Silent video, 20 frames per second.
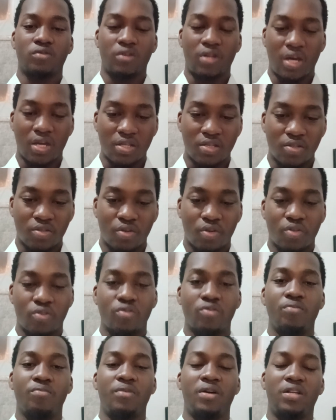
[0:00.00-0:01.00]
that is
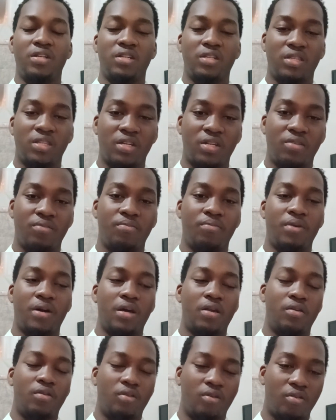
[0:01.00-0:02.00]
also mandated by
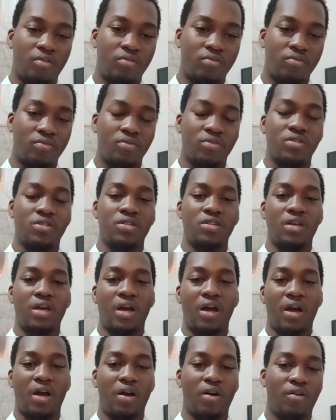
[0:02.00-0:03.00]
law. You see
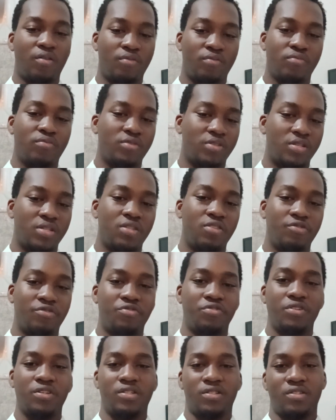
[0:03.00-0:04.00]
the
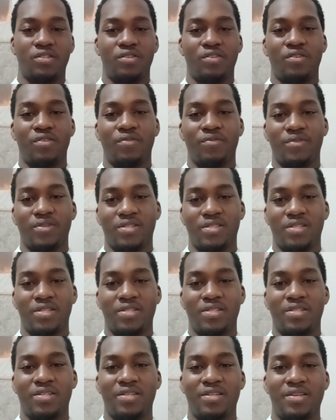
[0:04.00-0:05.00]
trend in all of these
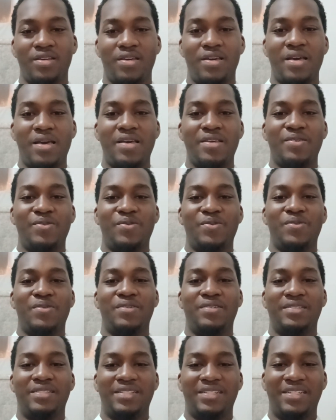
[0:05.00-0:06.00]
things. So,
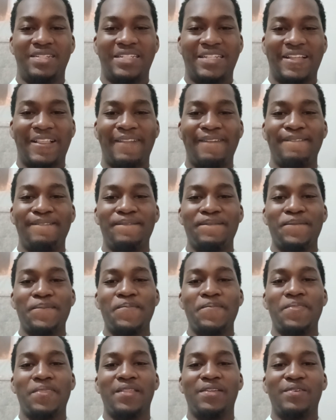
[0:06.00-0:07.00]

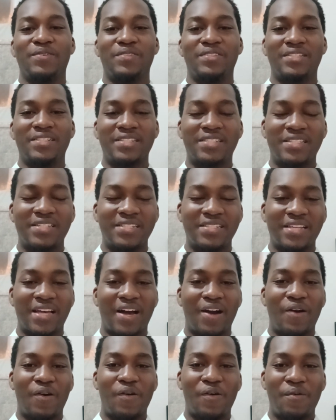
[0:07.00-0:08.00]
so these things are
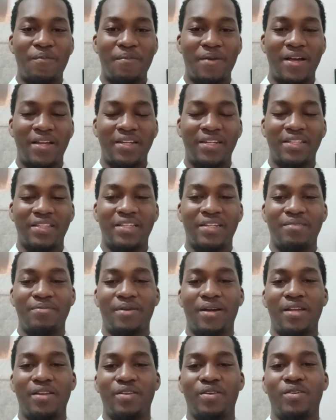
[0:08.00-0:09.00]
all mandated
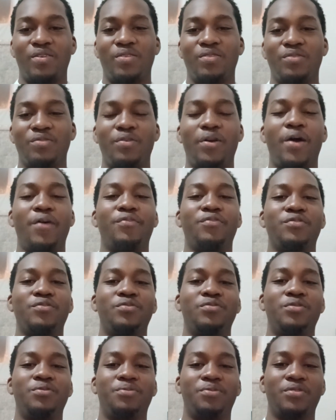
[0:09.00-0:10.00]
by law. You have to
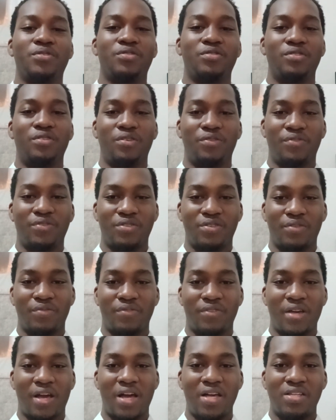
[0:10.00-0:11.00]
report to the office of
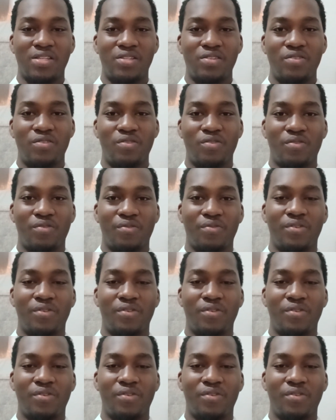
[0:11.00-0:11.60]
the ICO